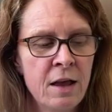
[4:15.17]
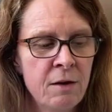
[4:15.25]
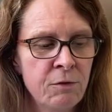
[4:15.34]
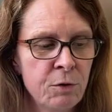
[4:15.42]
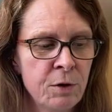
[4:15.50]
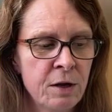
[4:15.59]

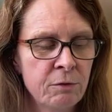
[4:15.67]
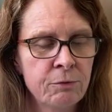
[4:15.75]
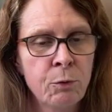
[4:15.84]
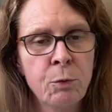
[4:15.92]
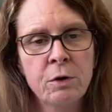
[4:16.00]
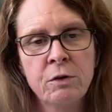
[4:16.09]
if you can
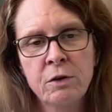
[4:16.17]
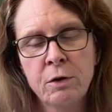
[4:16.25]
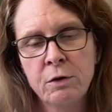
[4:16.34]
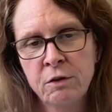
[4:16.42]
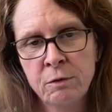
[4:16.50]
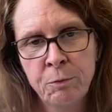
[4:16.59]
afford to
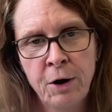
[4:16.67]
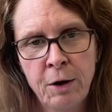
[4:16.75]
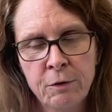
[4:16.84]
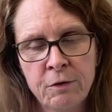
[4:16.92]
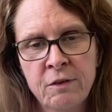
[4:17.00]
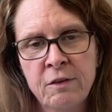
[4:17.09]
go to
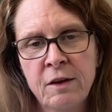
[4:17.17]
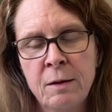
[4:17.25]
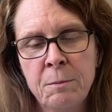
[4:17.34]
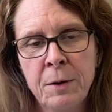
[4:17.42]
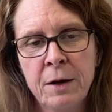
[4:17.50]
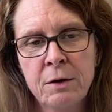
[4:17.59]
Sprouts
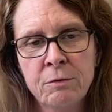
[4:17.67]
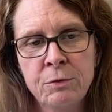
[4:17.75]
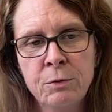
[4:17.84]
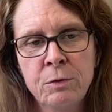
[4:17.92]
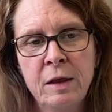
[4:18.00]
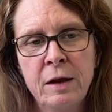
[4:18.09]
and buy your
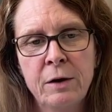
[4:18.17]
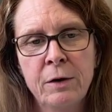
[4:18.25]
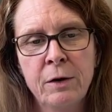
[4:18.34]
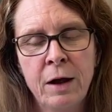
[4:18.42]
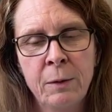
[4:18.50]
food there.